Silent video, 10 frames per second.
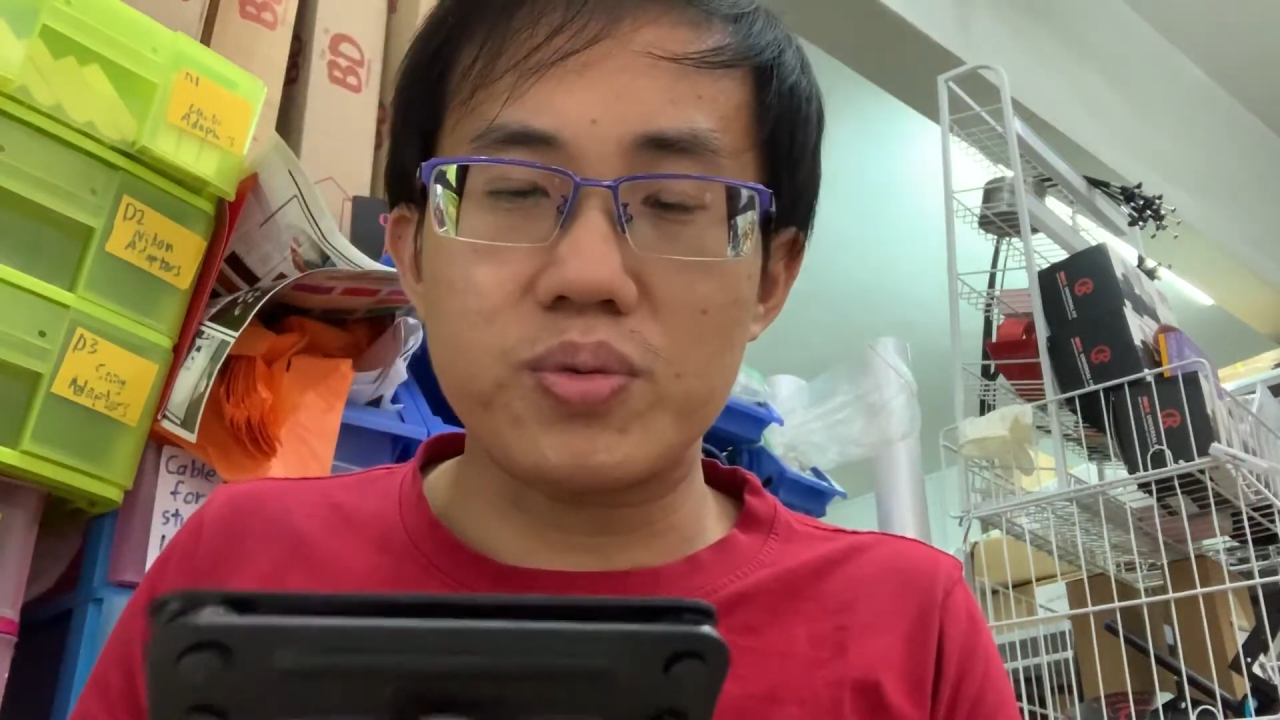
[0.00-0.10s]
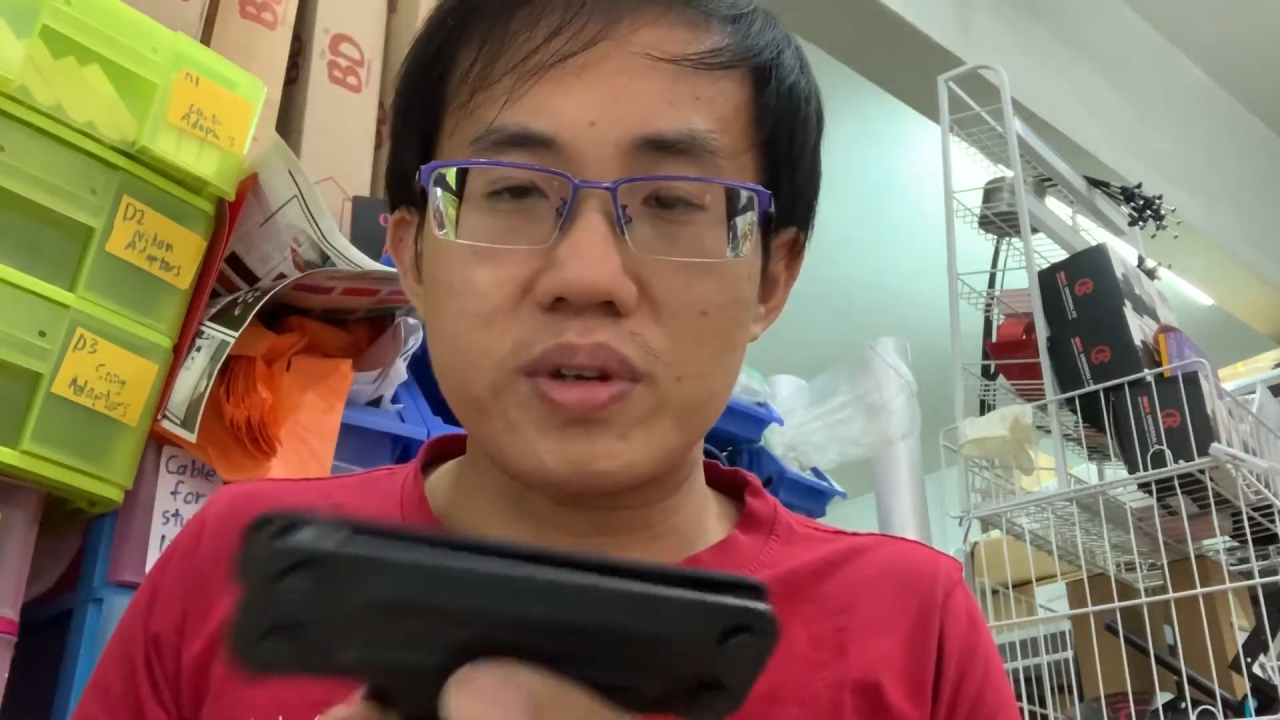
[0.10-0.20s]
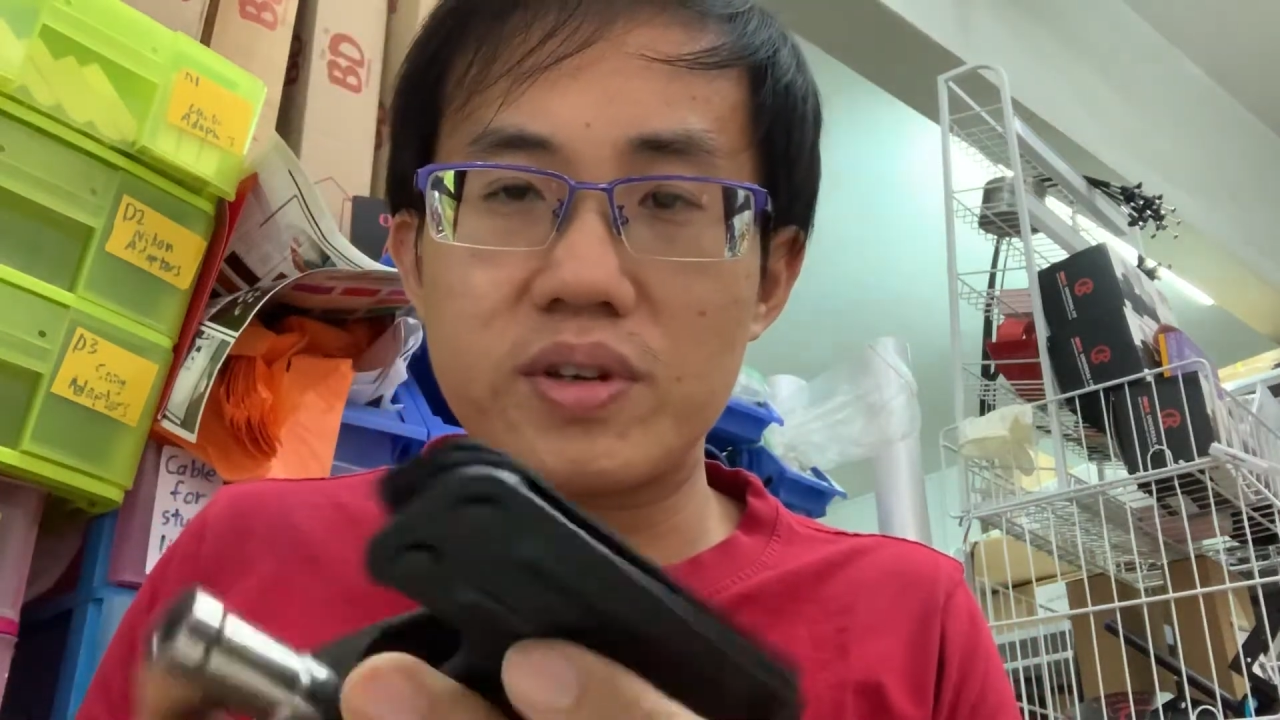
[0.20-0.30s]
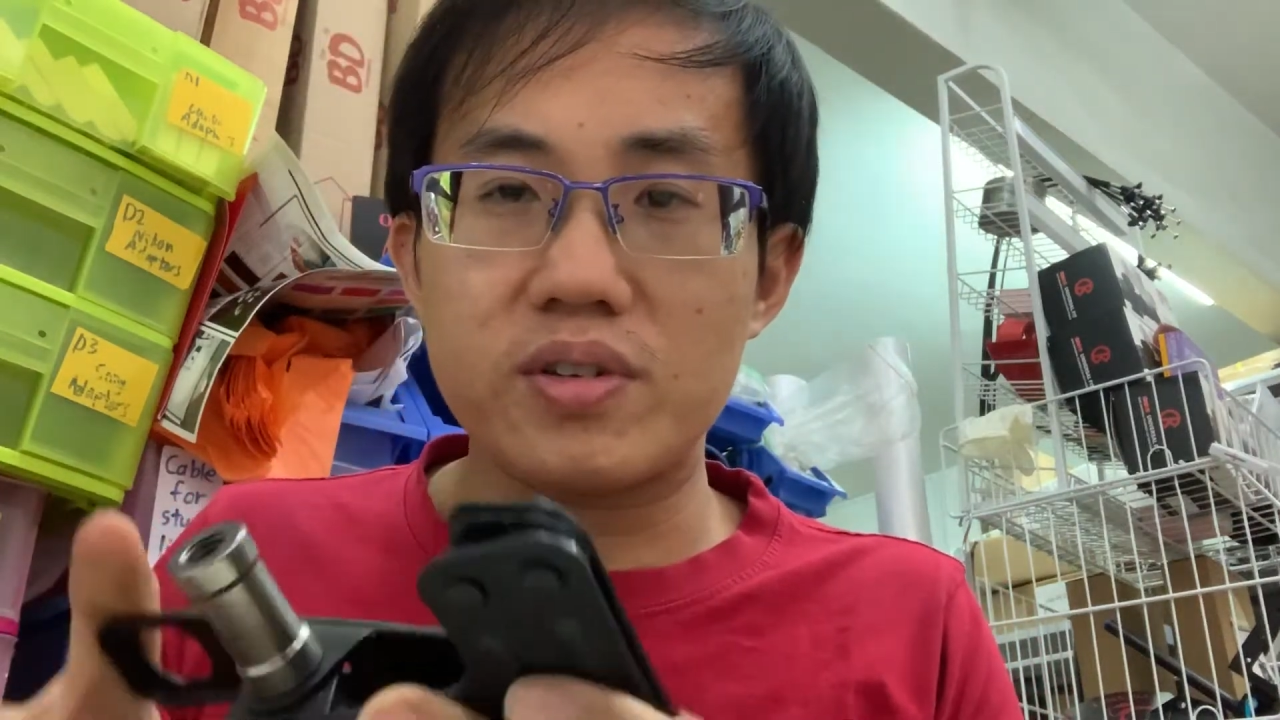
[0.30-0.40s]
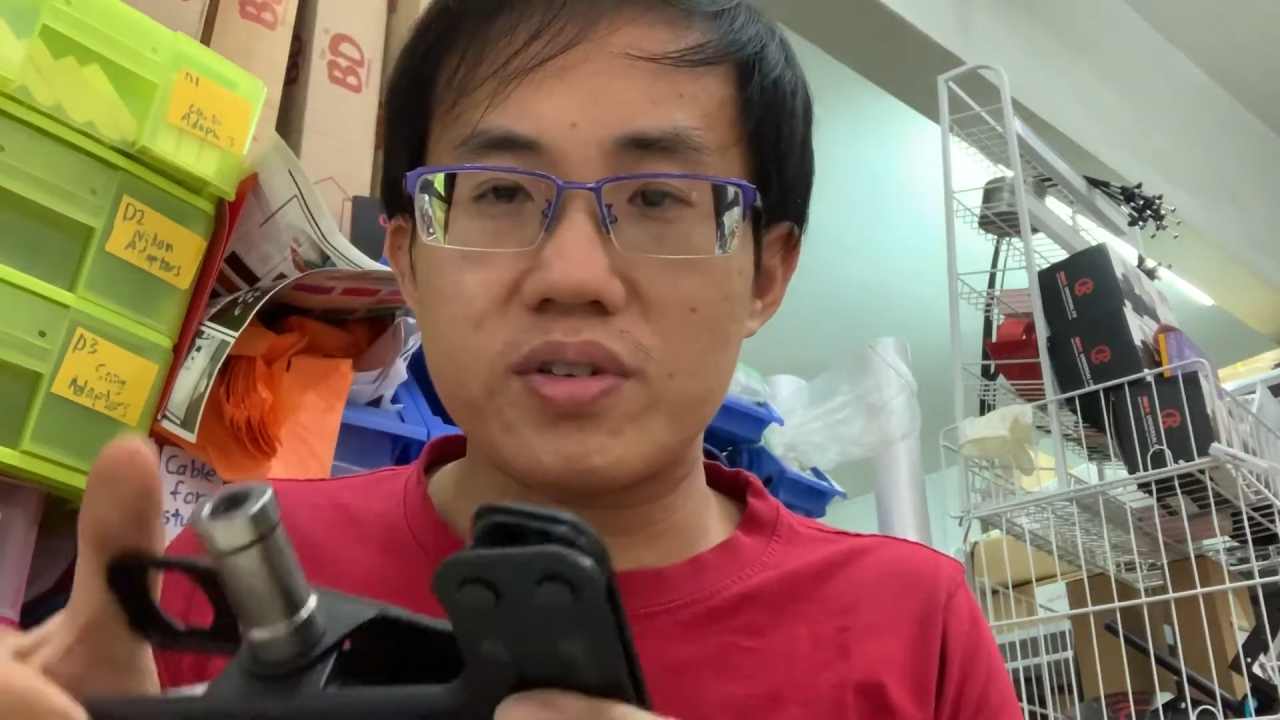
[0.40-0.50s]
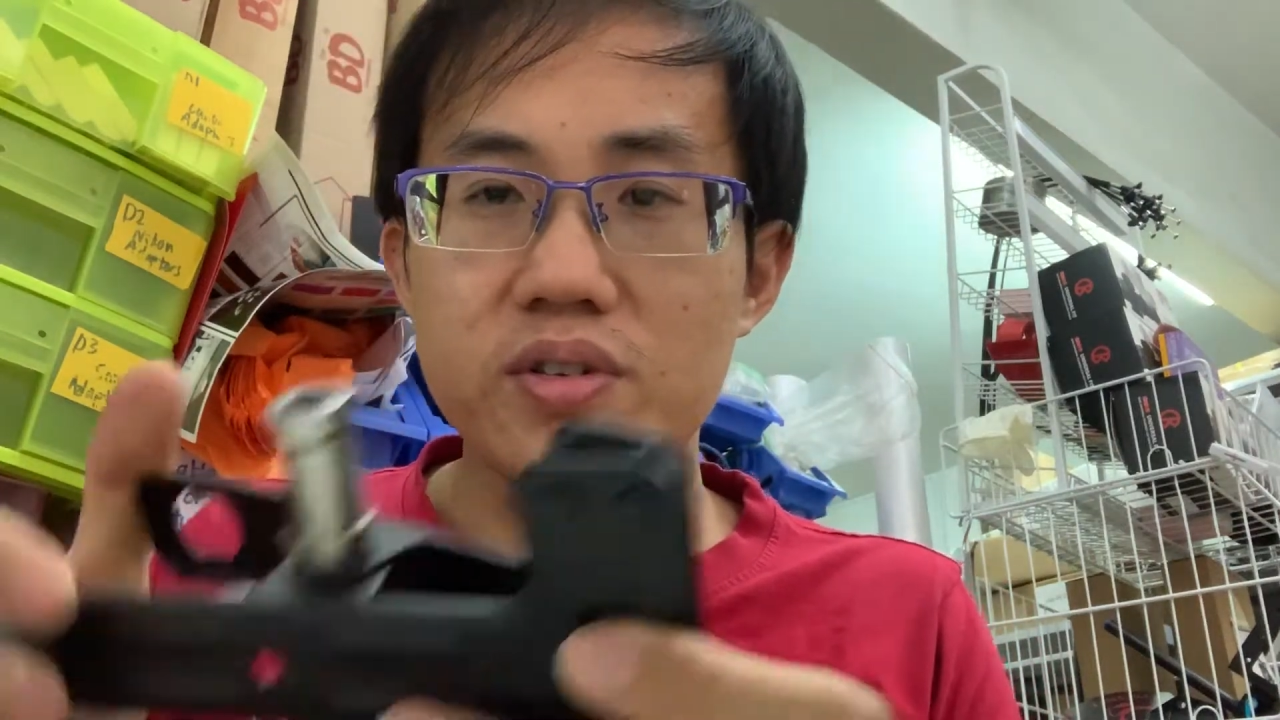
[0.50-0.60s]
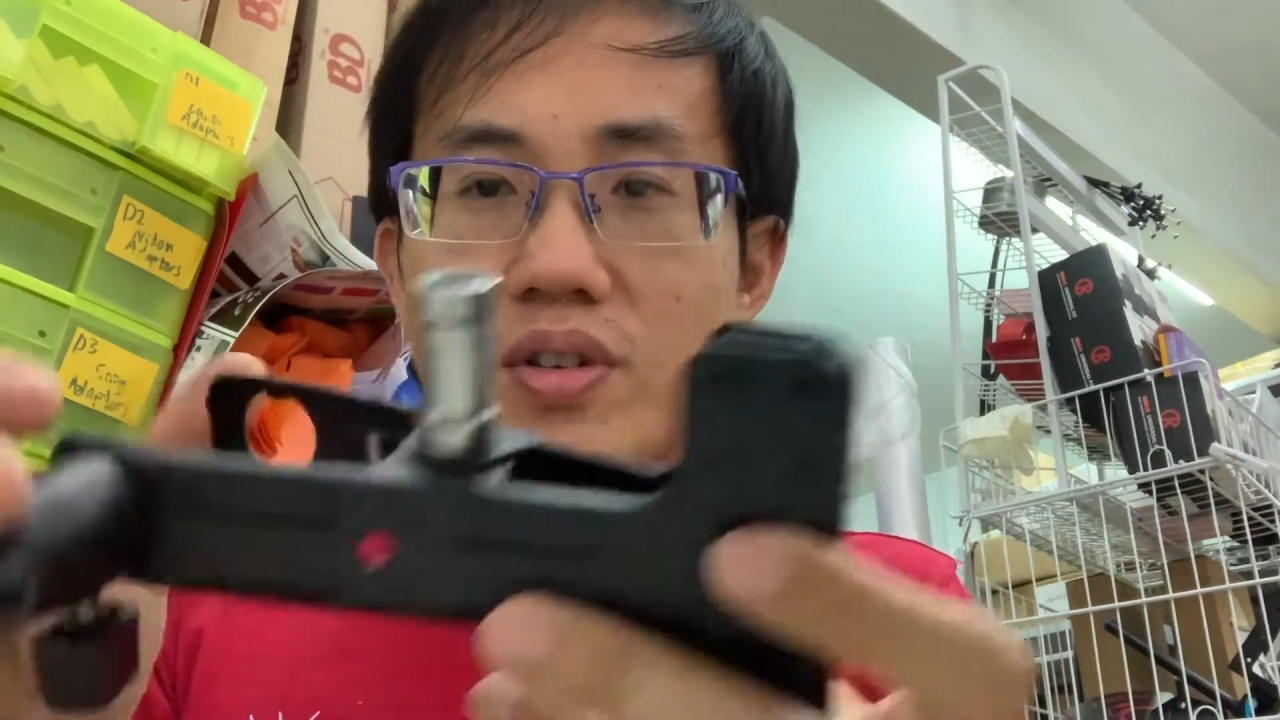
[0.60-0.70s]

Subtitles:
this